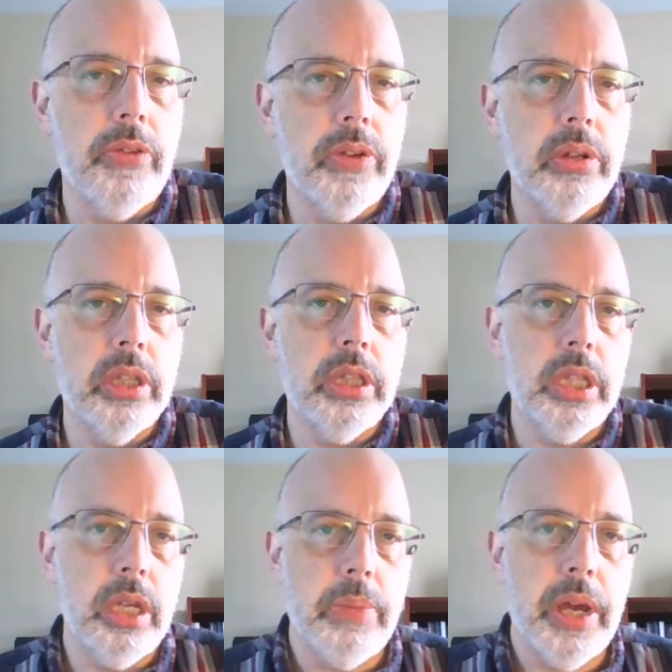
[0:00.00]
for you to
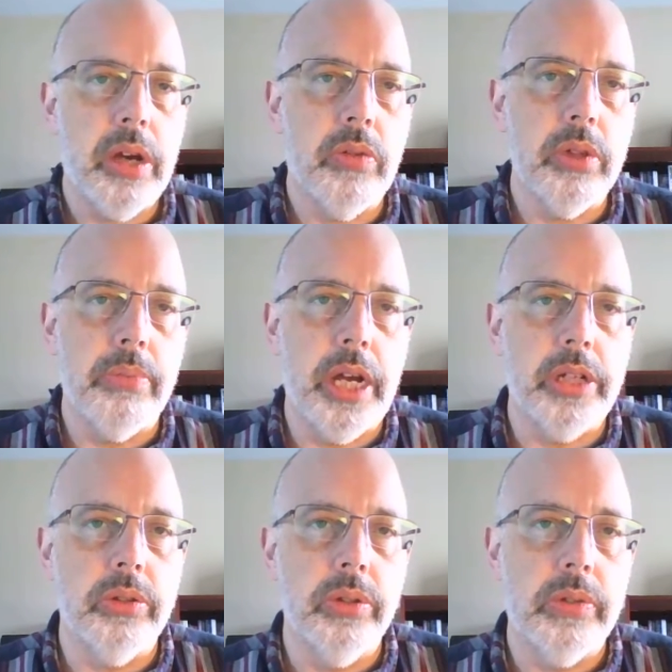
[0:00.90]
think back over the
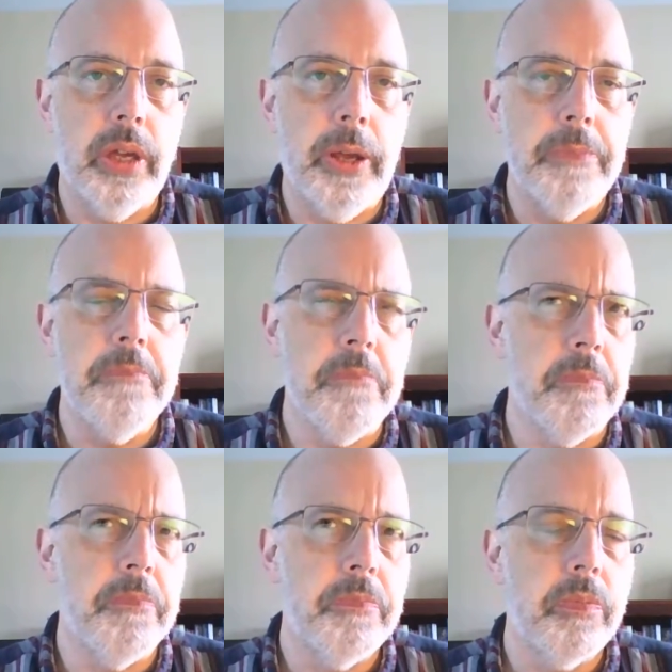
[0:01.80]
module, say,
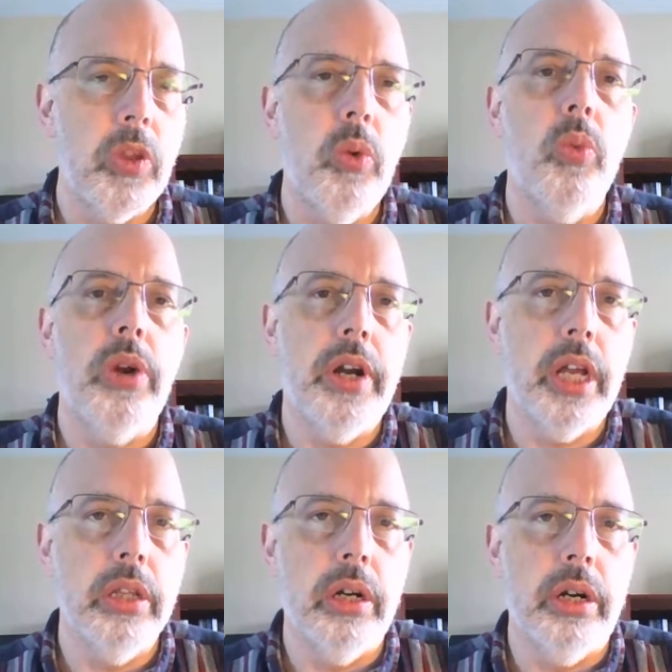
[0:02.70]
what did I
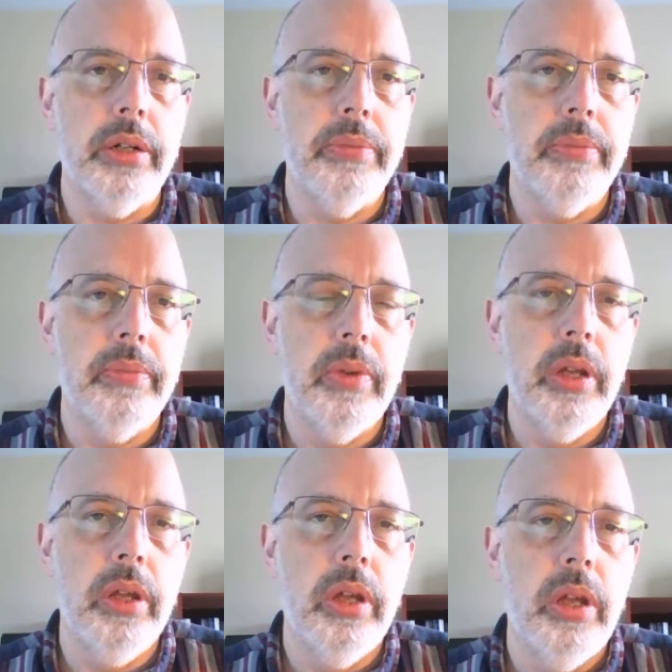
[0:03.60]
learn?
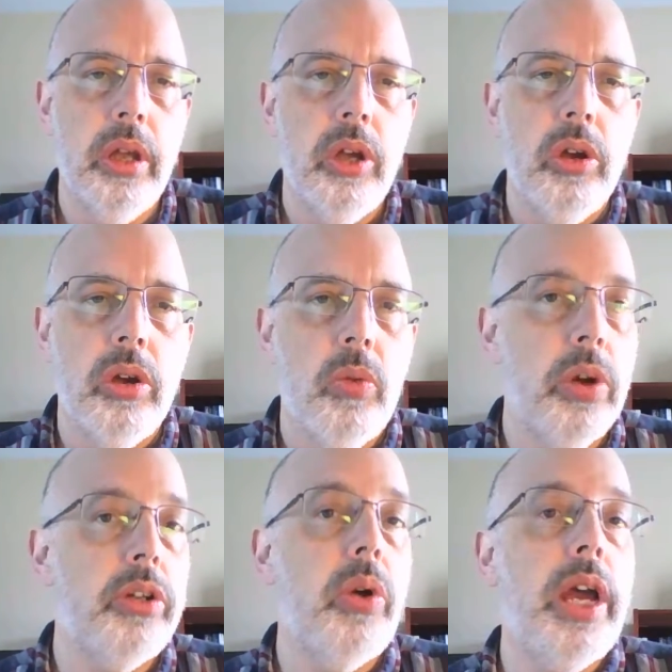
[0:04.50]

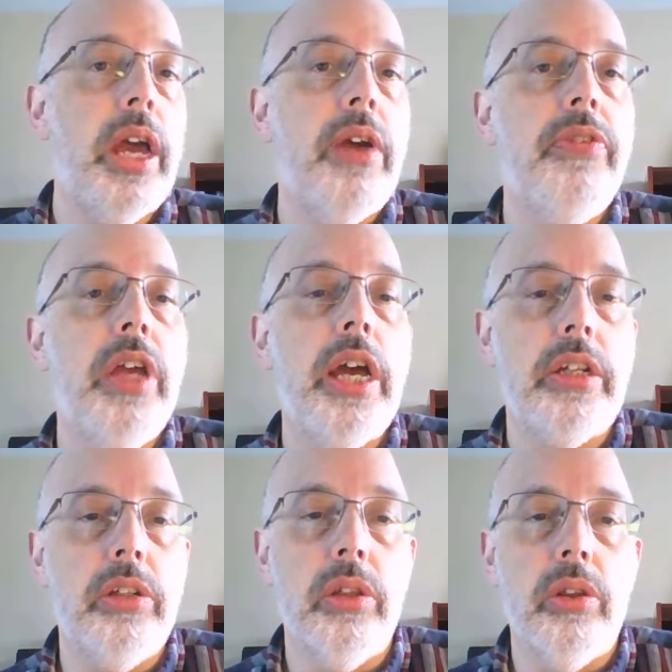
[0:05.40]
What do I have
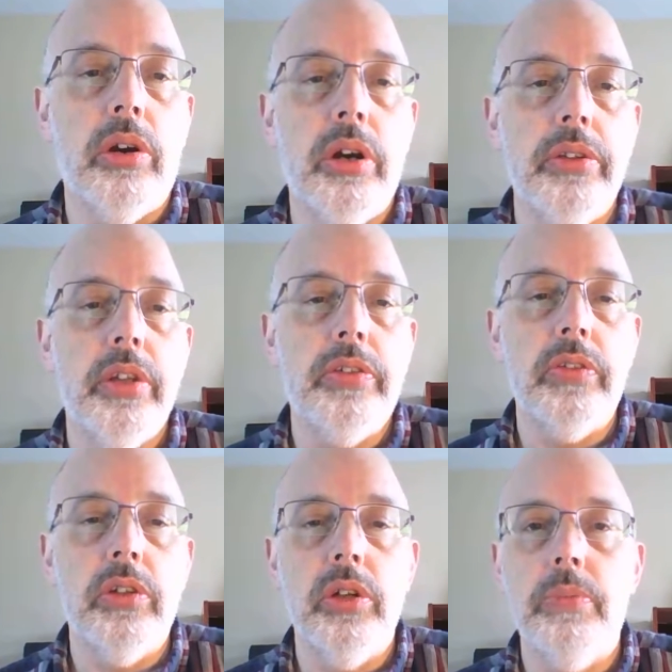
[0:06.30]
yet to learn? This
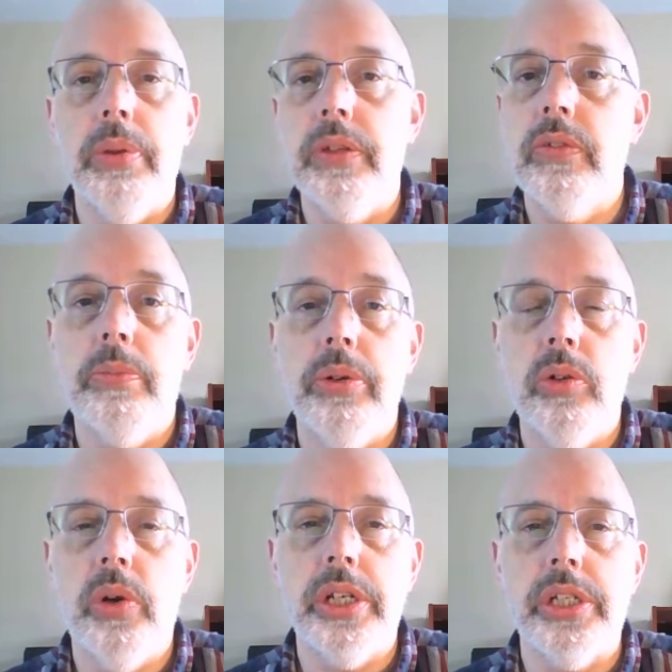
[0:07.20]
is a good place to put
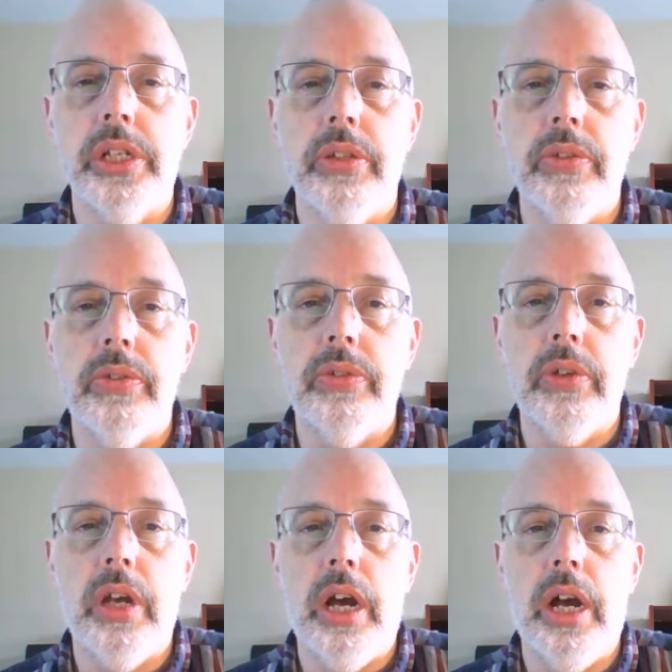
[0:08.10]
questions
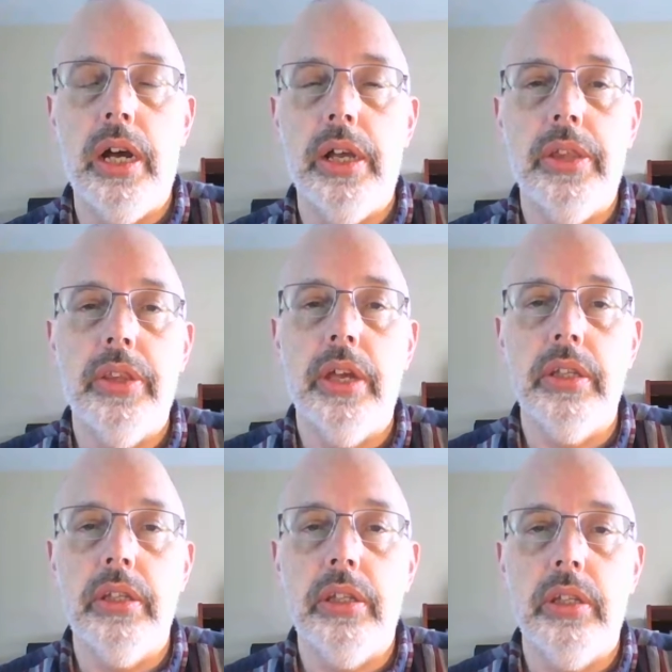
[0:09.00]

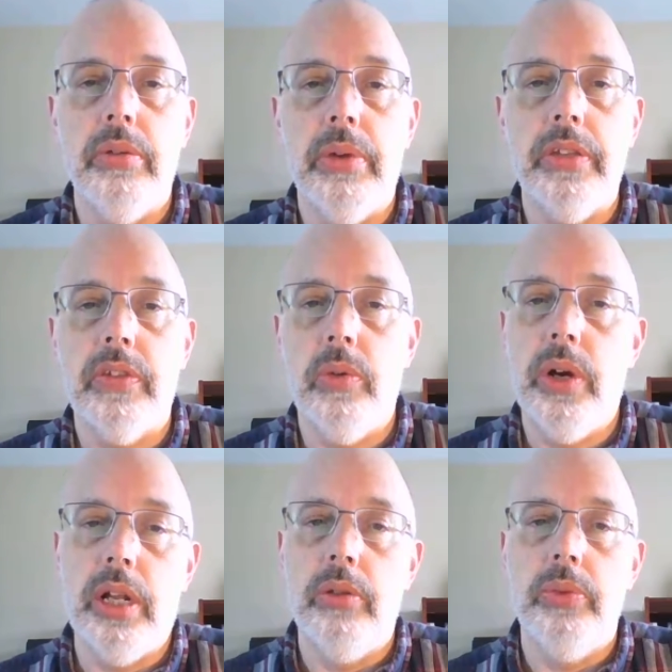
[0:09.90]
that you might say,
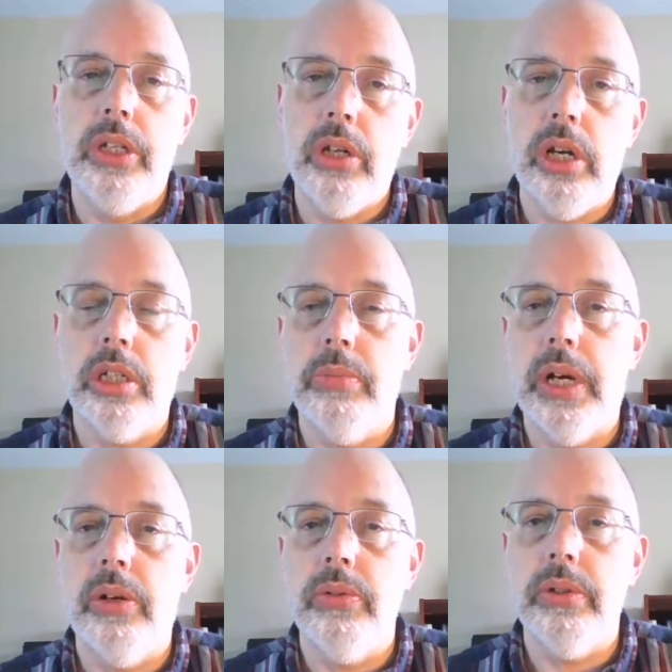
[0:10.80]
well, we talked
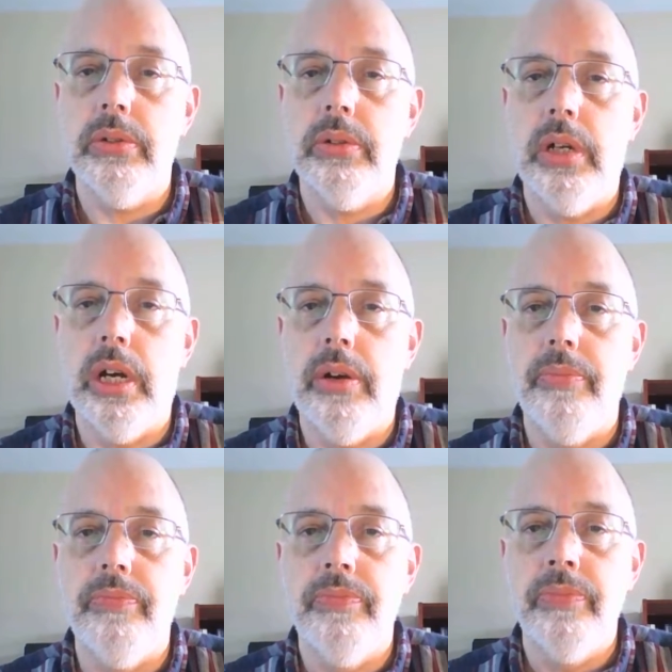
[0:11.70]
about,
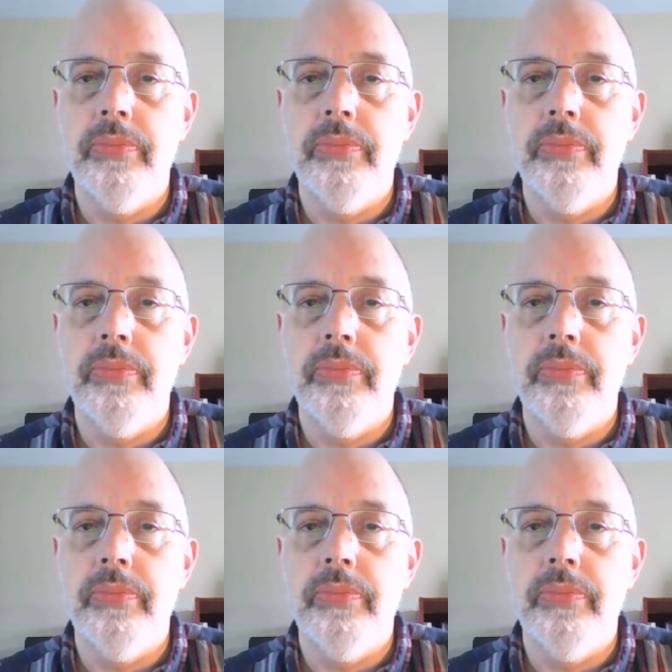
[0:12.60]
um,